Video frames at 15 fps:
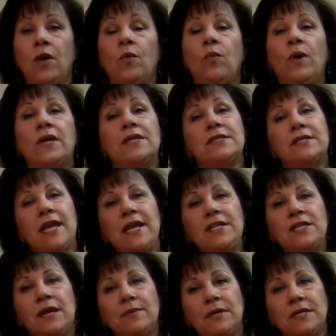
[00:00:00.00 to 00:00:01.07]
What a stage
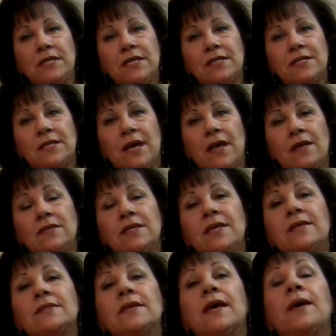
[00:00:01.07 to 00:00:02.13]
hypnotist does
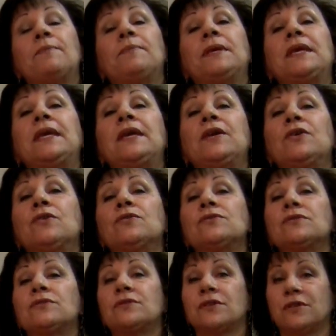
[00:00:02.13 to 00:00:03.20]
is
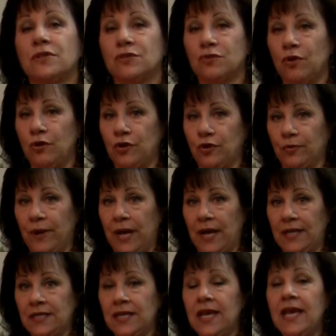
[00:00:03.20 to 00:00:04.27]
appears to control your
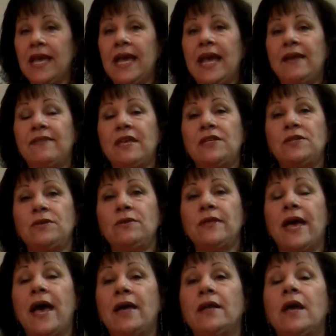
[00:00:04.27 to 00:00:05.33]
mind, and they do
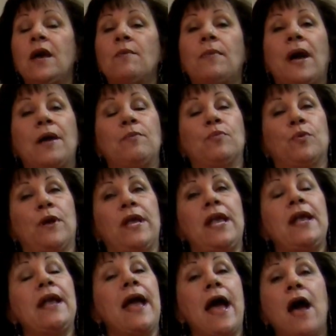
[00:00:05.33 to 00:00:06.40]
that by
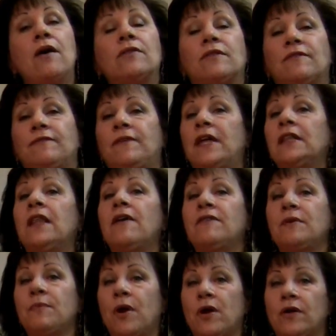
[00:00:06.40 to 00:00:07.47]
bringing out the
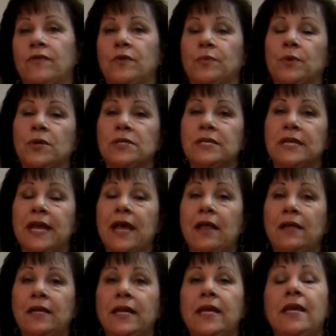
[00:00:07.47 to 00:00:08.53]
fun-loving part of your
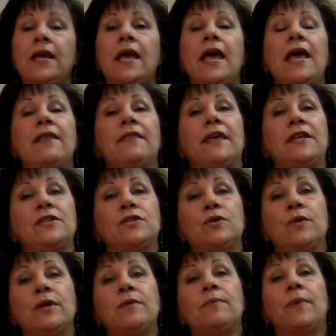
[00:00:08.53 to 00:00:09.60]
personality. They do
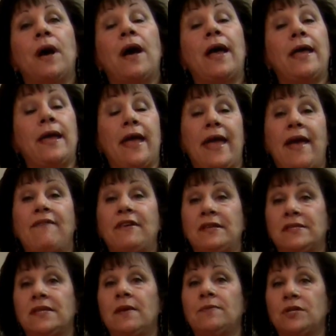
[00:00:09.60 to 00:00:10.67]
it by having
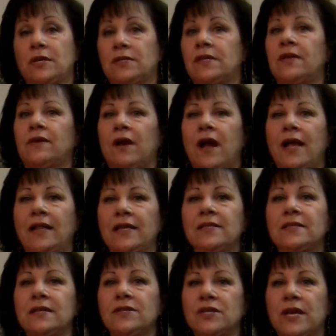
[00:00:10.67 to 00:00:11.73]
subjects that are highly
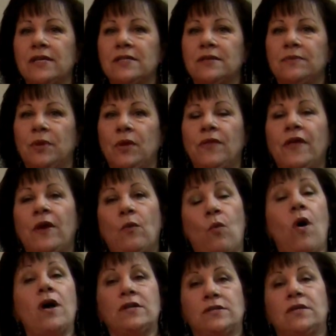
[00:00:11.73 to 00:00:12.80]
suggestible, that
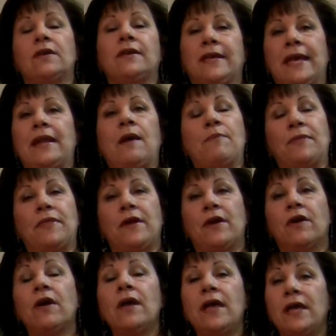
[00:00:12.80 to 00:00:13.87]
want to get up
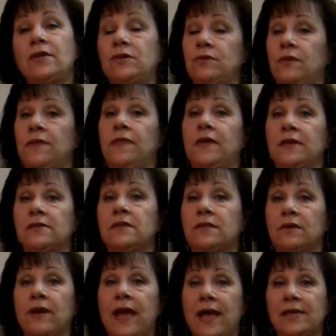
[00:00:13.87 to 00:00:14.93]
there and do the things that
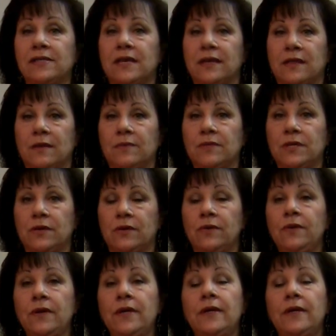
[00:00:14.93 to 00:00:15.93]
they're asking them to.